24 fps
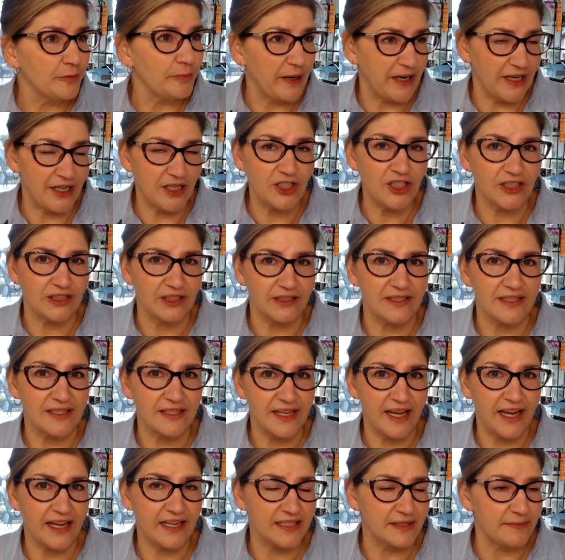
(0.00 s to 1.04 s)
patience
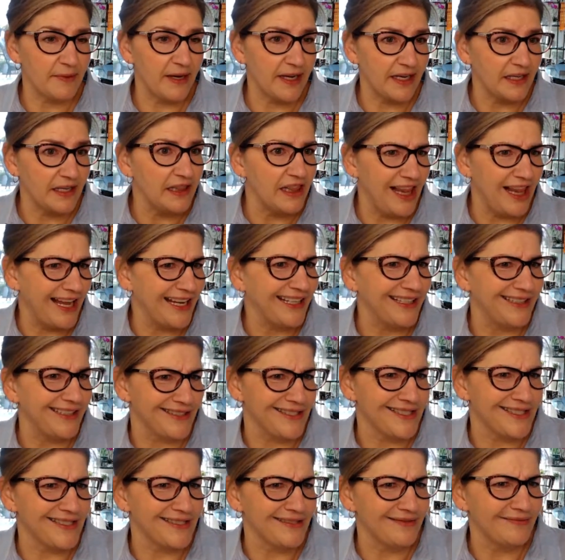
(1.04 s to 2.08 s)
as my
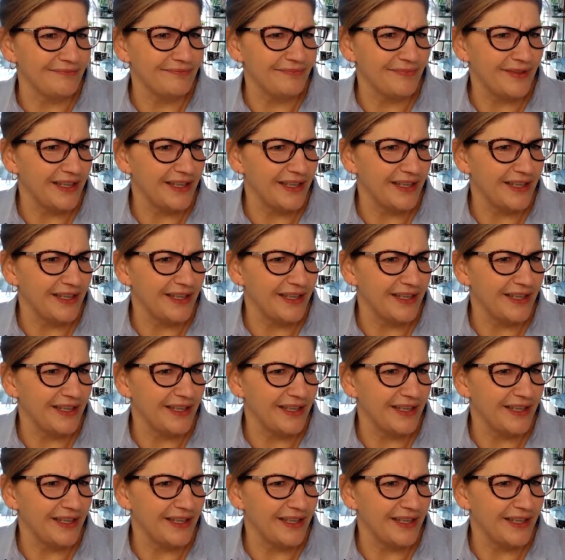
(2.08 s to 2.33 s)
clients.